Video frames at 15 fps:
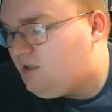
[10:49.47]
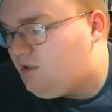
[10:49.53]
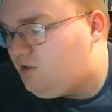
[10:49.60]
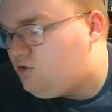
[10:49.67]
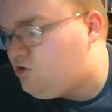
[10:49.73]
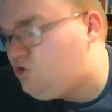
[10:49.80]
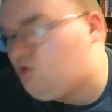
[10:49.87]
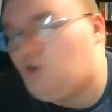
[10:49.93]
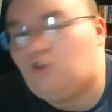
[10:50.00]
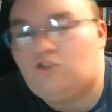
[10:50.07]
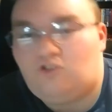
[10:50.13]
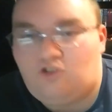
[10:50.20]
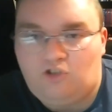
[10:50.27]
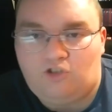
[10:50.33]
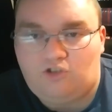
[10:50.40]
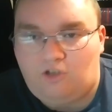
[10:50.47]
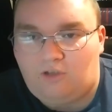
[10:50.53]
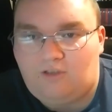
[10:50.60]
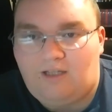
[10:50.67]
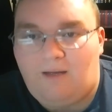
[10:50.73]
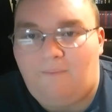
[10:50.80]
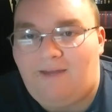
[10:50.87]
she's not
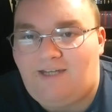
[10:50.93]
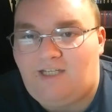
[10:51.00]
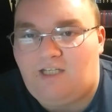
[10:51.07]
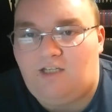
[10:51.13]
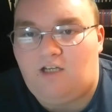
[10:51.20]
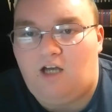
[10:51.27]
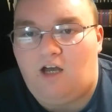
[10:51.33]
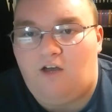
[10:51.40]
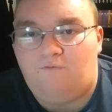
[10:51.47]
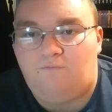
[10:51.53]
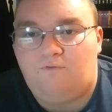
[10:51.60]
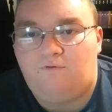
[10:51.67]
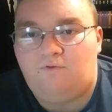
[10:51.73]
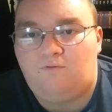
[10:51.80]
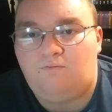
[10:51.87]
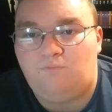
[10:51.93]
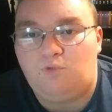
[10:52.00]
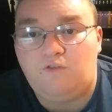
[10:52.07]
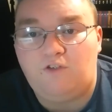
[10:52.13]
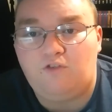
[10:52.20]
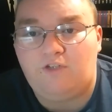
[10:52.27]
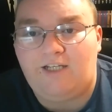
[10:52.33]
done that many
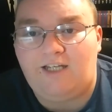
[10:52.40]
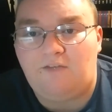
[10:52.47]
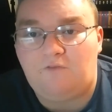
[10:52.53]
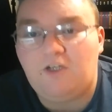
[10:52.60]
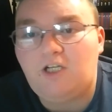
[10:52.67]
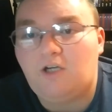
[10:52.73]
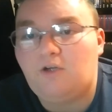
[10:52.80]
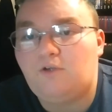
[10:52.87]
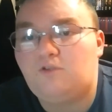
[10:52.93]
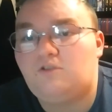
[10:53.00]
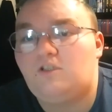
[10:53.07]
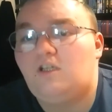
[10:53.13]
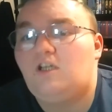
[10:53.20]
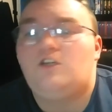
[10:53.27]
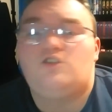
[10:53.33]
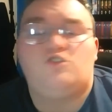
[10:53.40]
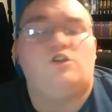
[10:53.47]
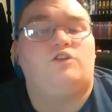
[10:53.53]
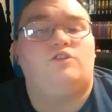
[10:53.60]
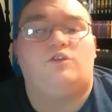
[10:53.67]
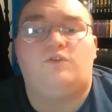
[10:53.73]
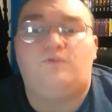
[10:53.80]
movie related videos. She's
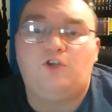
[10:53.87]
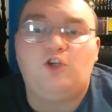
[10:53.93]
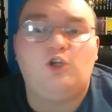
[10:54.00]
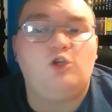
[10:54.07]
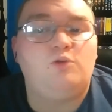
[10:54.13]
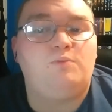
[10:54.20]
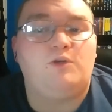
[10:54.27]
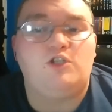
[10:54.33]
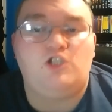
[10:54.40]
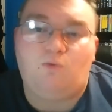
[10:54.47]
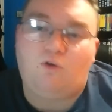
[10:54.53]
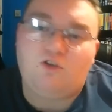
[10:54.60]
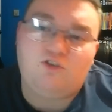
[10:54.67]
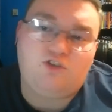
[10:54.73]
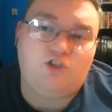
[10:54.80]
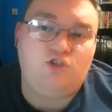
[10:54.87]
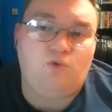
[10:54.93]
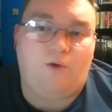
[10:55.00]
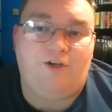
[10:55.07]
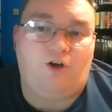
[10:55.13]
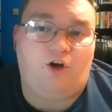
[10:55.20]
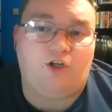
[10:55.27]
only done a few, but she wants to
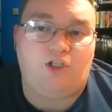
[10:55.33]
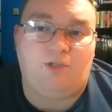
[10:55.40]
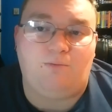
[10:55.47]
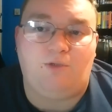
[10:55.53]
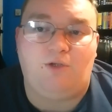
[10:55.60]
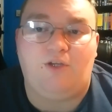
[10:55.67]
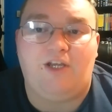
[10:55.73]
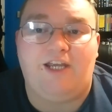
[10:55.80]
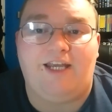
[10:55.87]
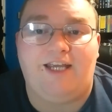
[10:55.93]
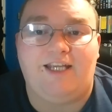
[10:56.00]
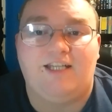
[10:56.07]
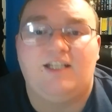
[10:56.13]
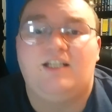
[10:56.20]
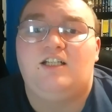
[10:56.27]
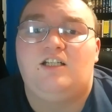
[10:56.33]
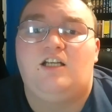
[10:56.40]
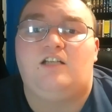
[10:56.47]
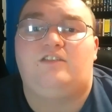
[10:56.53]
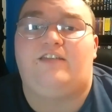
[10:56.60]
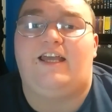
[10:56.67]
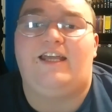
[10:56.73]
join our community.
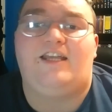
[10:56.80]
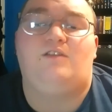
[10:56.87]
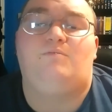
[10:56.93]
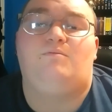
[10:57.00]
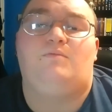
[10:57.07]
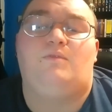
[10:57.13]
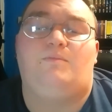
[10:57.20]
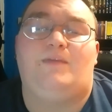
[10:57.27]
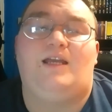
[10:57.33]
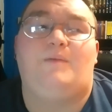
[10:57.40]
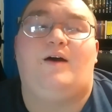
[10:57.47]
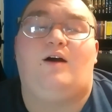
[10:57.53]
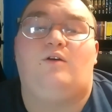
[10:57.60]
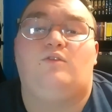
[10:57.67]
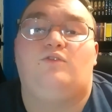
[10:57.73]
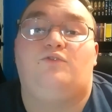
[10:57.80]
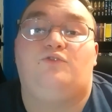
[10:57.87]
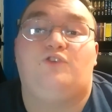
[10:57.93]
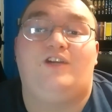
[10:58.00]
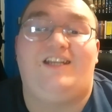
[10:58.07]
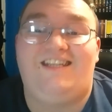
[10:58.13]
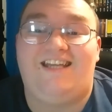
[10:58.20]
It's taken me about
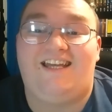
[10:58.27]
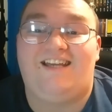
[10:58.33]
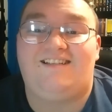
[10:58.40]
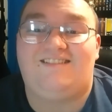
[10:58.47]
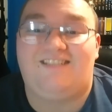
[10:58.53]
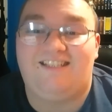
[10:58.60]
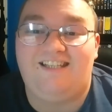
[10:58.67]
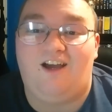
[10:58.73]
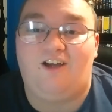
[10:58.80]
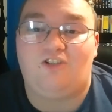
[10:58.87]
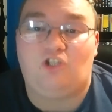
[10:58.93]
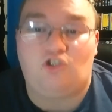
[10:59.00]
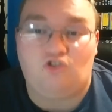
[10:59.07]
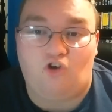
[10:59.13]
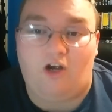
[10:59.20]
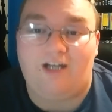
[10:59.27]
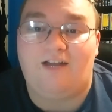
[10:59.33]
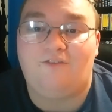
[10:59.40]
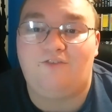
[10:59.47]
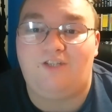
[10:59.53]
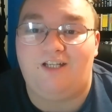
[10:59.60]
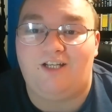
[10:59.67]
3 years to get her to try and
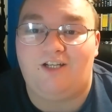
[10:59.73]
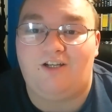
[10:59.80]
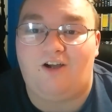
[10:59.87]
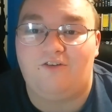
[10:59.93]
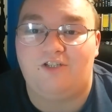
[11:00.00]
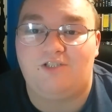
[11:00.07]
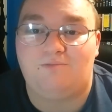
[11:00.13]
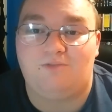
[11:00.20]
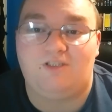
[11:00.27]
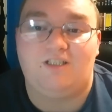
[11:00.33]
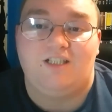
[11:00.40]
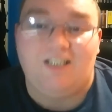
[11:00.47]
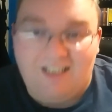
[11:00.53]
have the encouragement